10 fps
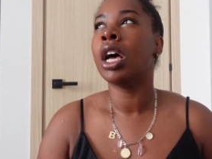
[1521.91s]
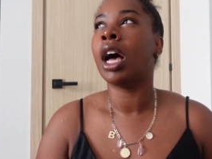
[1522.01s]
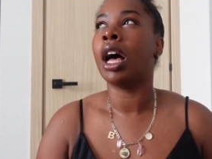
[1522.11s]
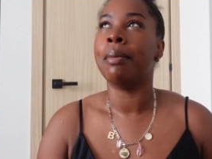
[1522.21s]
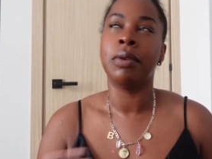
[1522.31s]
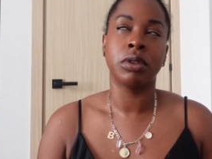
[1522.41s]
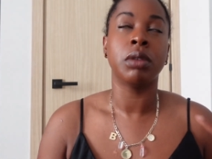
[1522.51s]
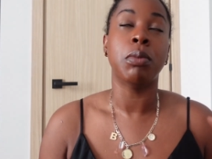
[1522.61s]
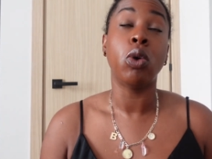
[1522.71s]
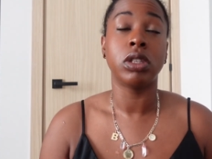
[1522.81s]
It was
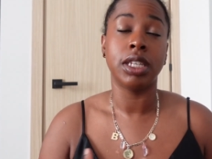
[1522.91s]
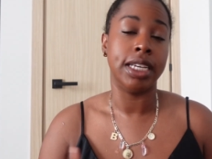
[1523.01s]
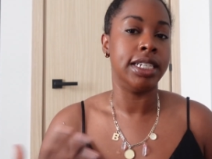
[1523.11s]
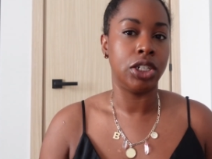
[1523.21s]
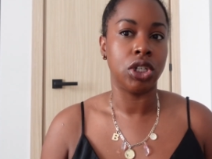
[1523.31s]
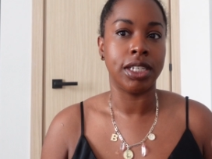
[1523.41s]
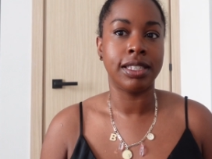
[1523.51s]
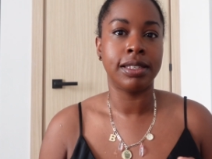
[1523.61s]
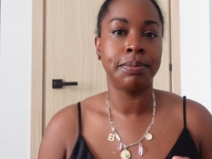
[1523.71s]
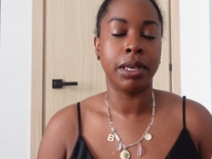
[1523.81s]
mostly
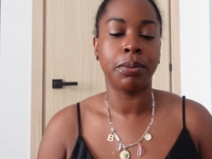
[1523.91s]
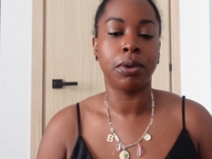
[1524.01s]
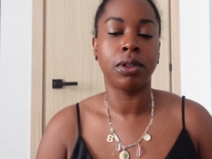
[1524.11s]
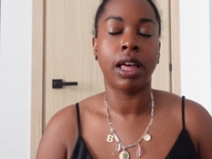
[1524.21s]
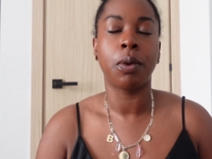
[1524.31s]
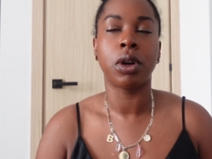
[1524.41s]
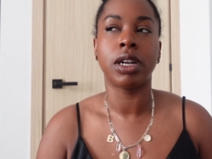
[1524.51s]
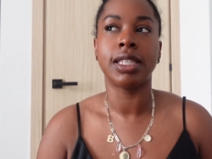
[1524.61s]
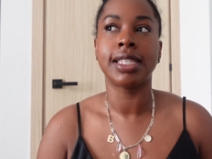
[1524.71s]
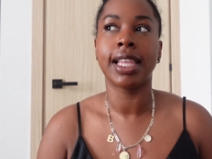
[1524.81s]
indigenous people that were
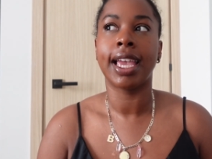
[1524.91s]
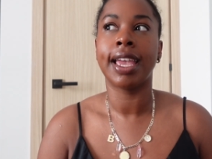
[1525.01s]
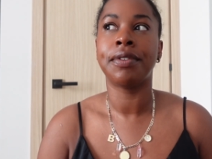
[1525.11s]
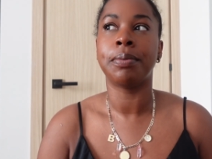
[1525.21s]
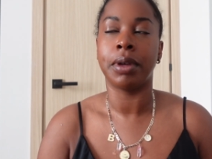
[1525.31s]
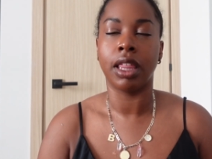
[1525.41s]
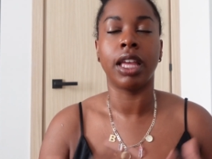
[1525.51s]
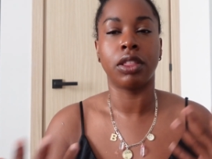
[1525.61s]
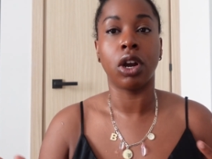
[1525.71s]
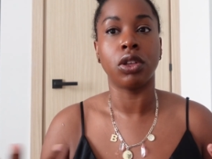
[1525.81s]
enslaved, but
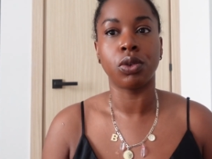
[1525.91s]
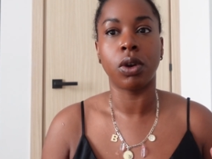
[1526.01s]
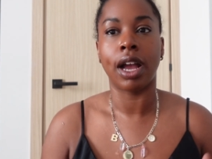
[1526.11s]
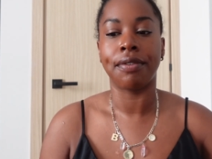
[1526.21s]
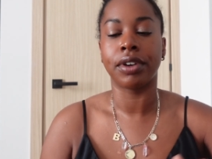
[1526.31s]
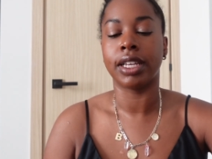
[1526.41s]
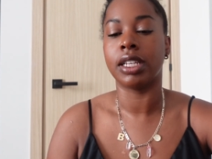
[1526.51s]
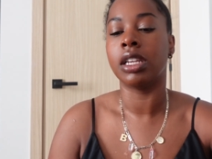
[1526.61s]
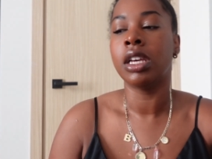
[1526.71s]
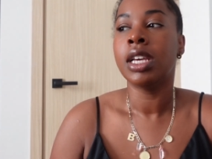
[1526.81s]
like there also were
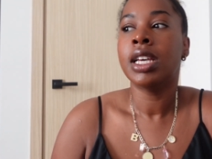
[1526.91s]
African